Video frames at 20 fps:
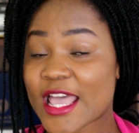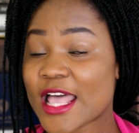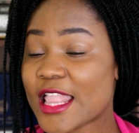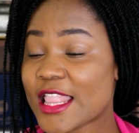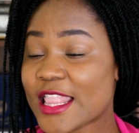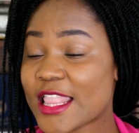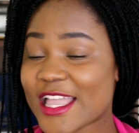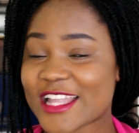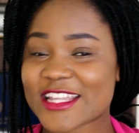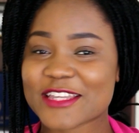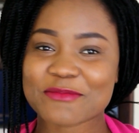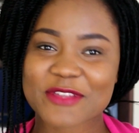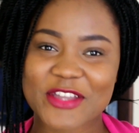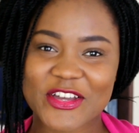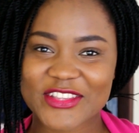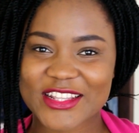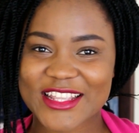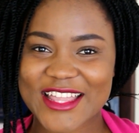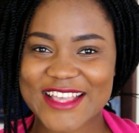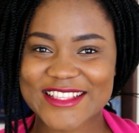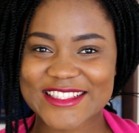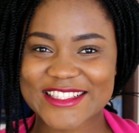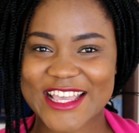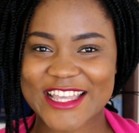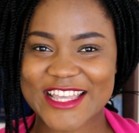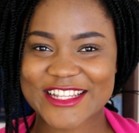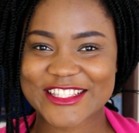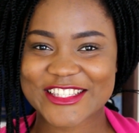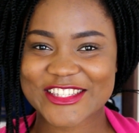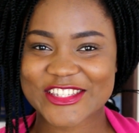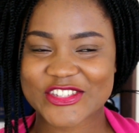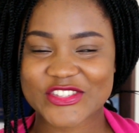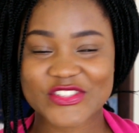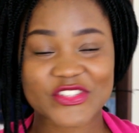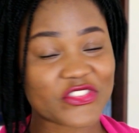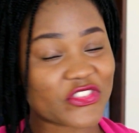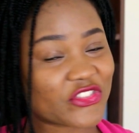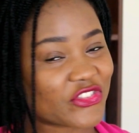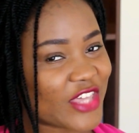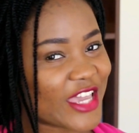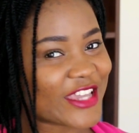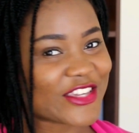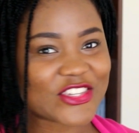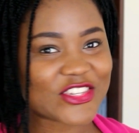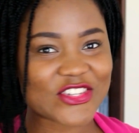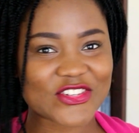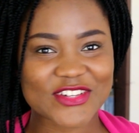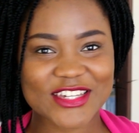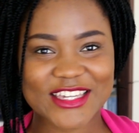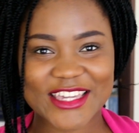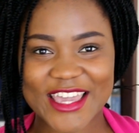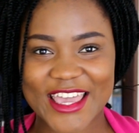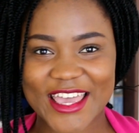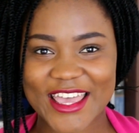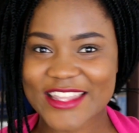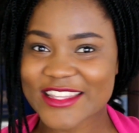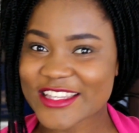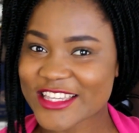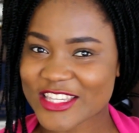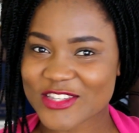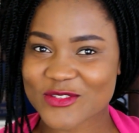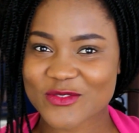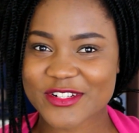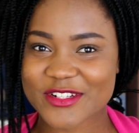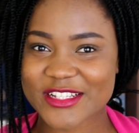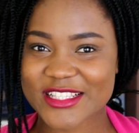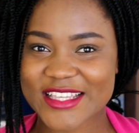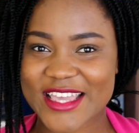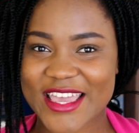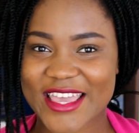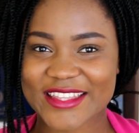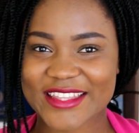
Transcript: and let him know that I sent you. Thank you again, you were 10.